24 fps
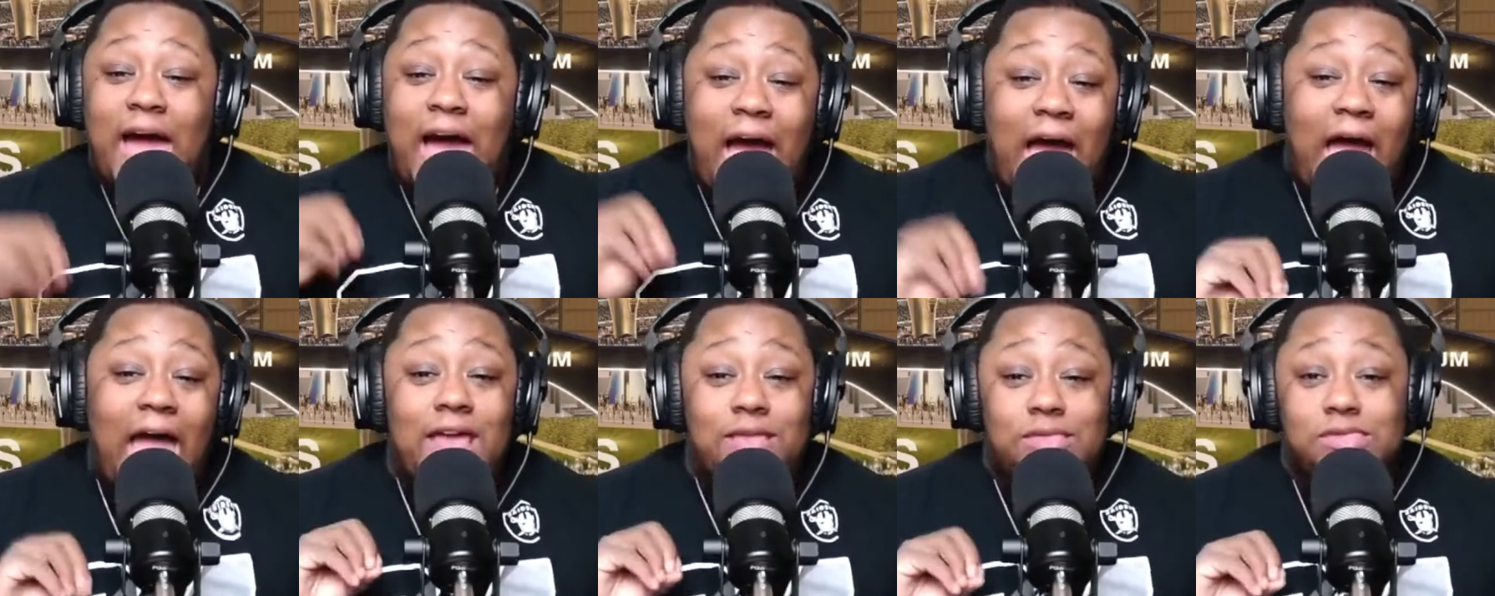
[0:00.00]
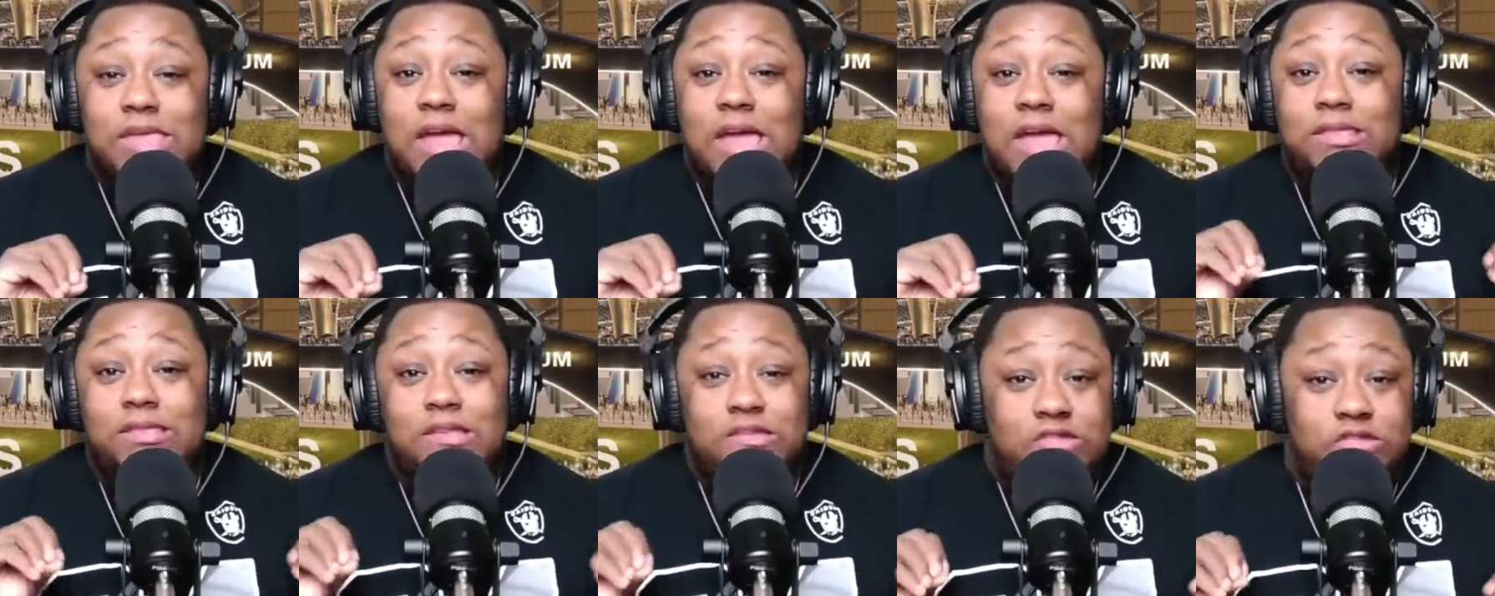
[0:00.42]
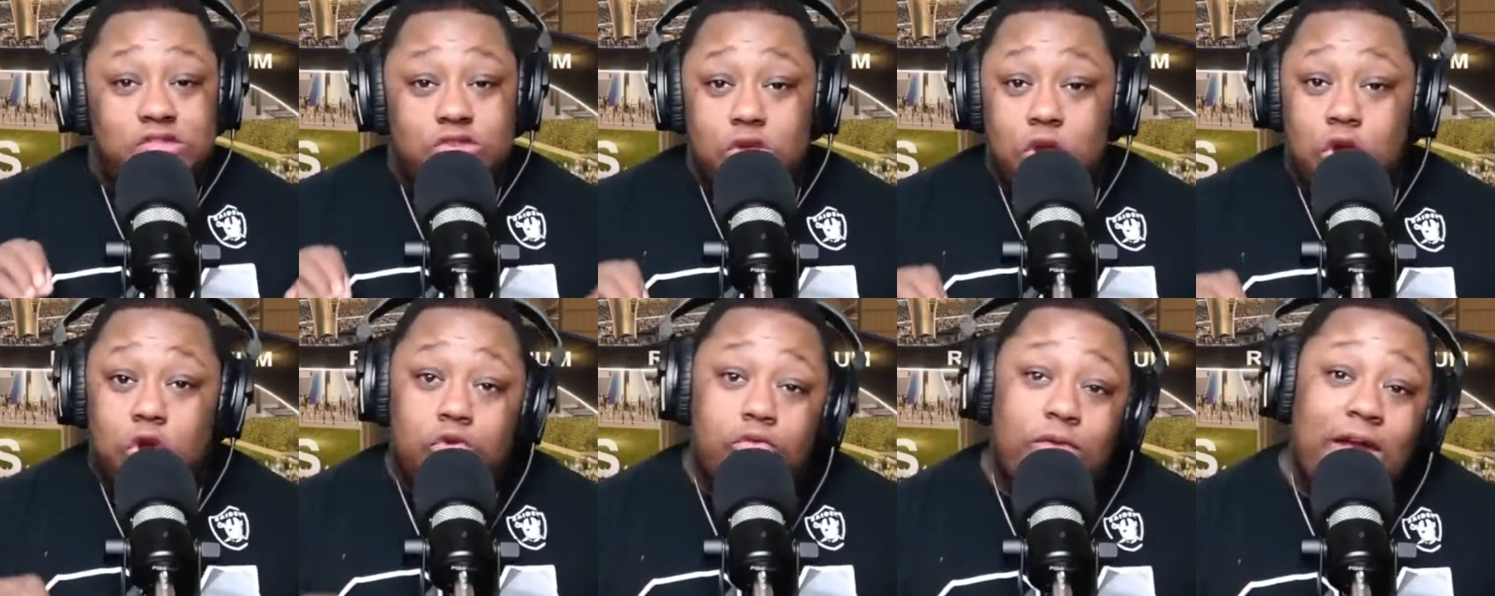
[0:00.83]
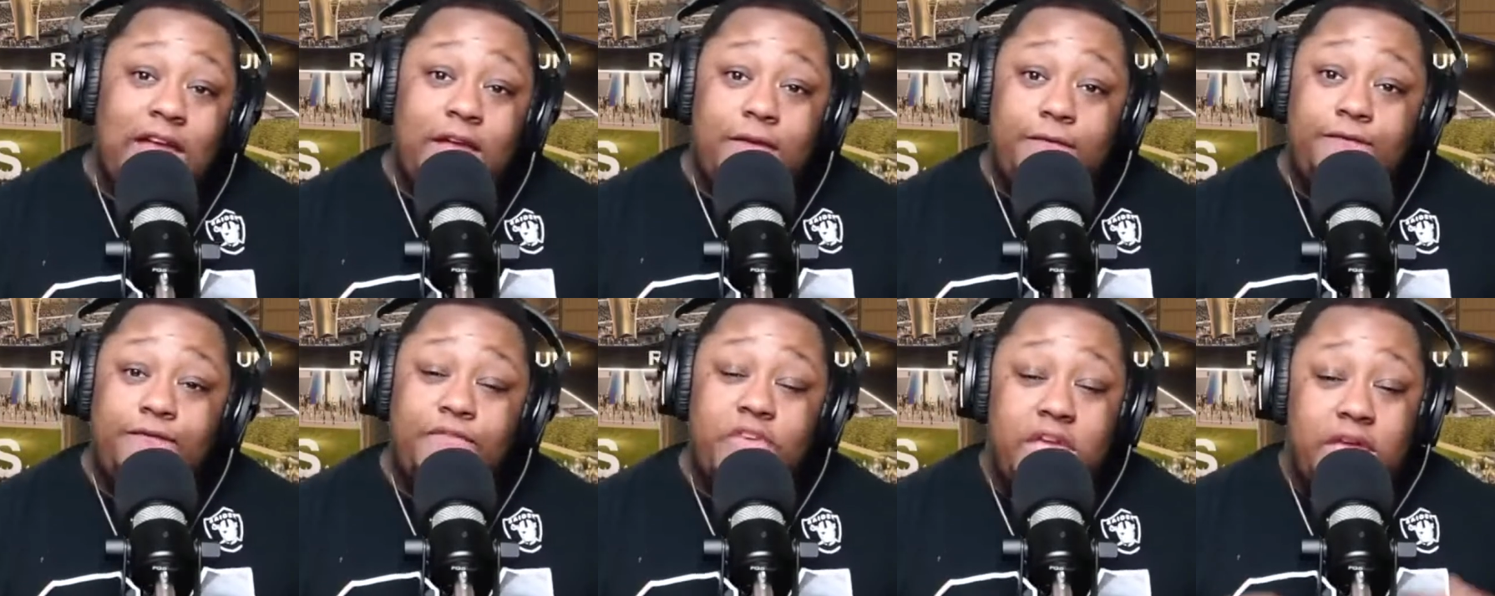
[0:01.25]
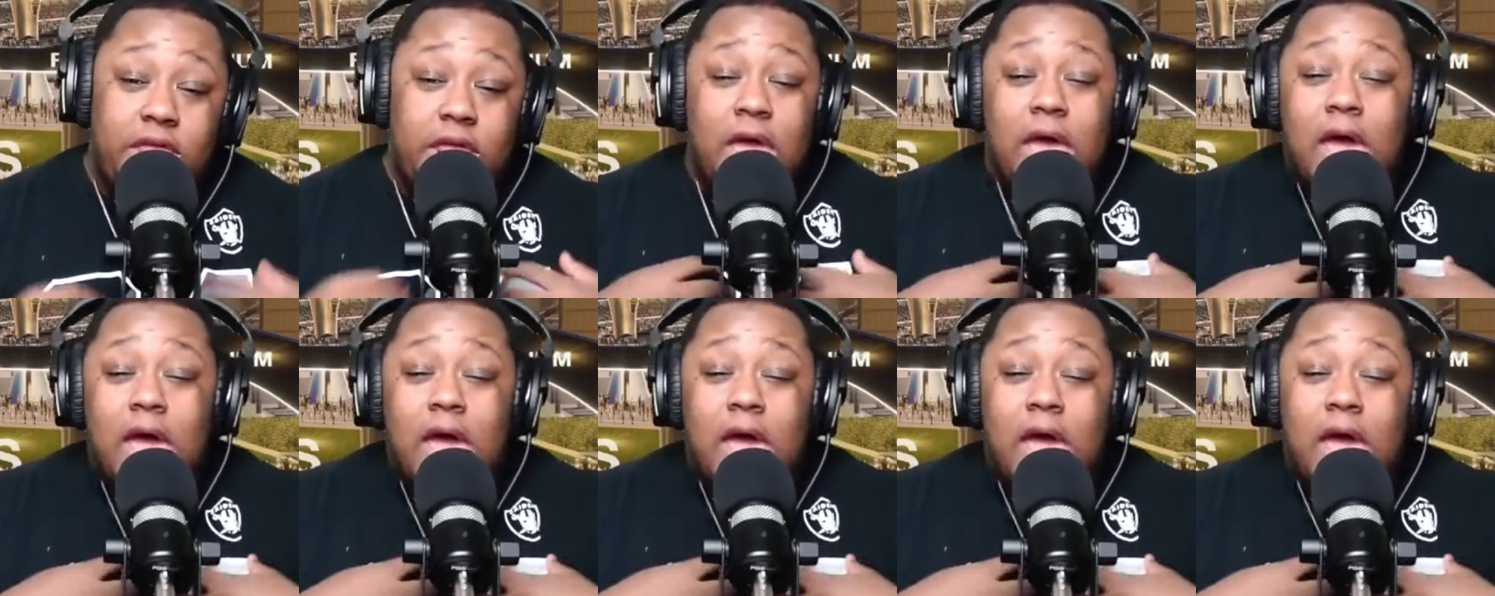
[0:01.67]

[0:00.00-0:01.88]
I think this is a great fit.